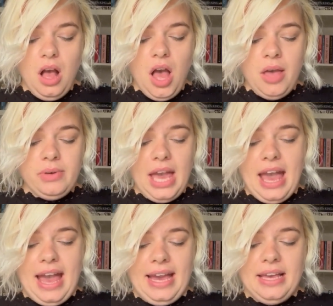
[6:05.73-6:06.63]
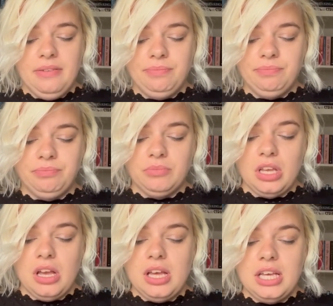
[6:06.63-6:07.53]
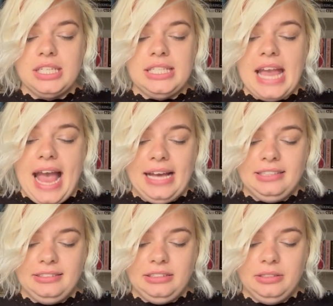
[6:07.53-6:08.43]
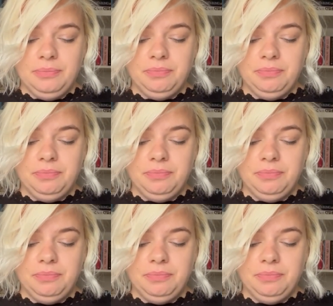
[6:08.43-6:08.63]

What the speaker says: Okay. Yes,